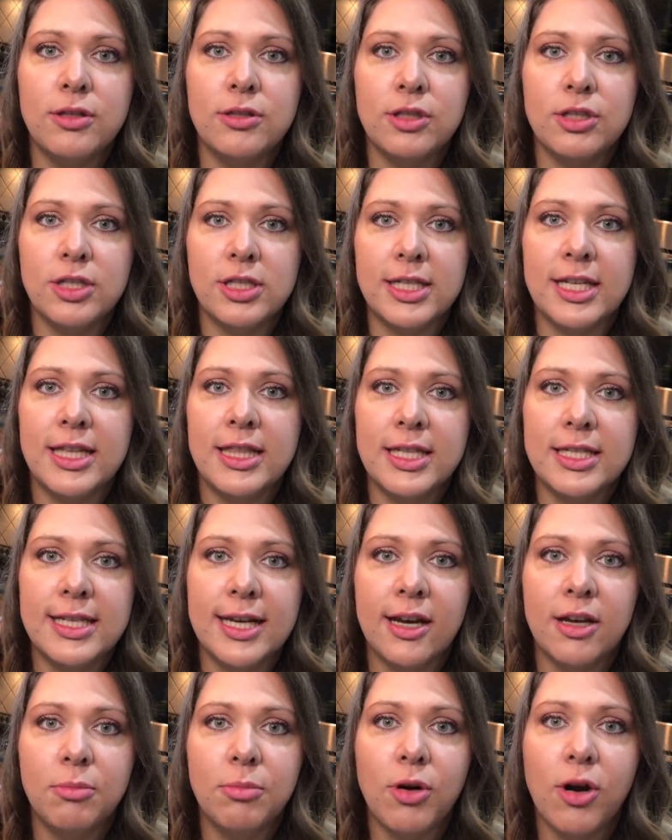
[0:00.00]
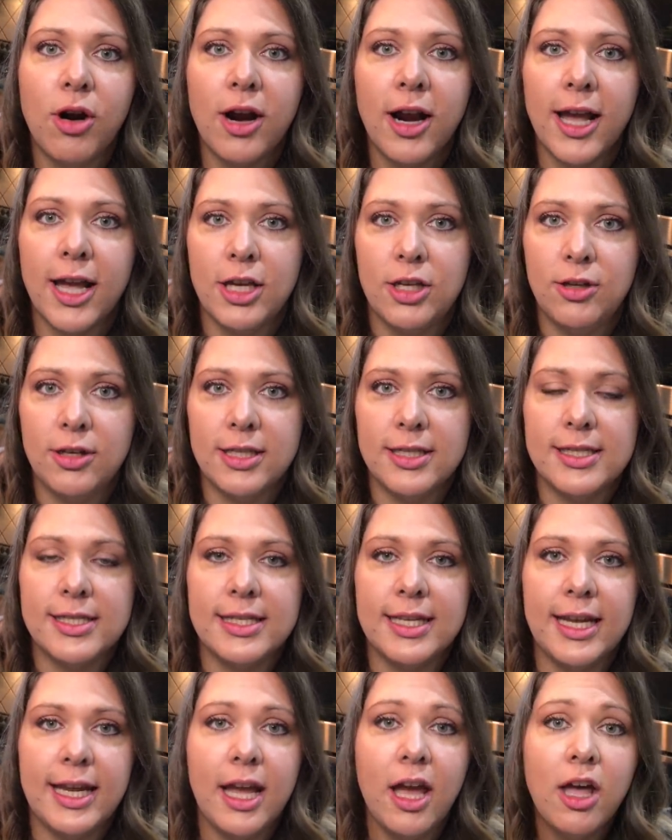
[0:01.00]
so just hit the down bar and you can
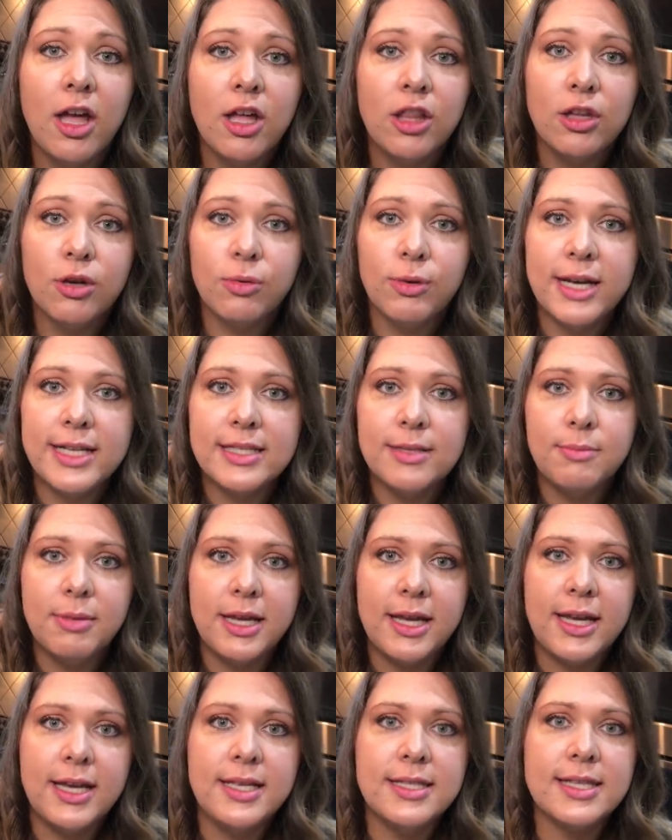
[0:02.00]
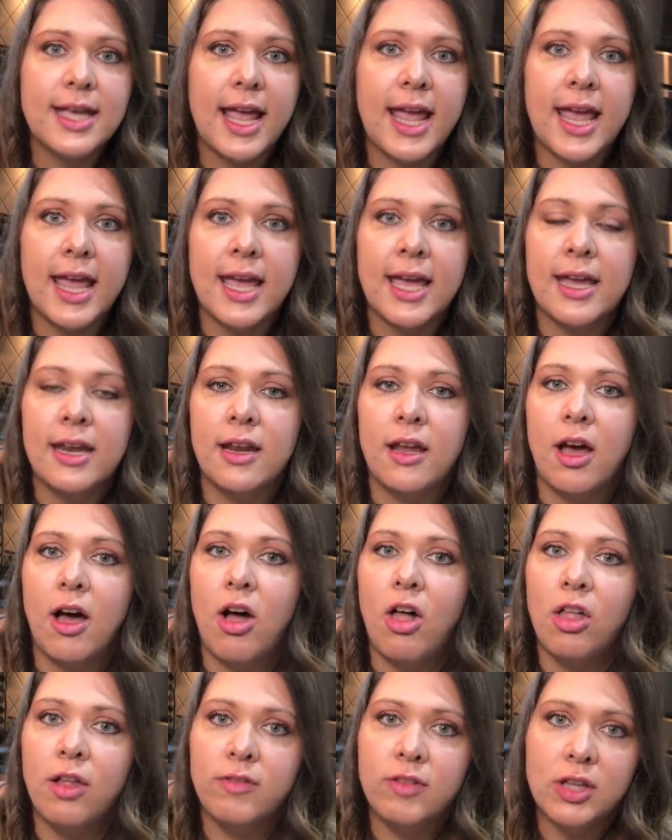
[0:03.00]
see the recipes and
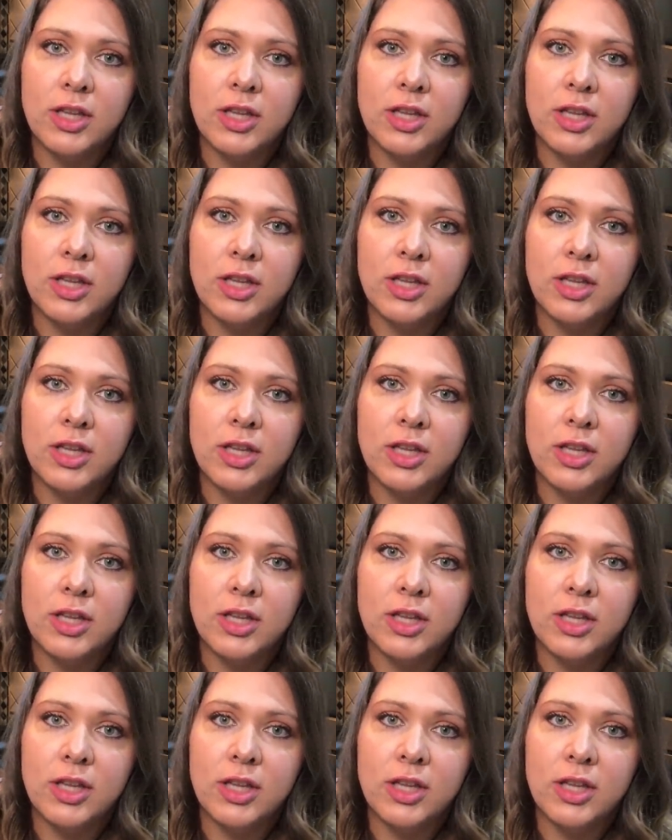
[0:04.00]
all of the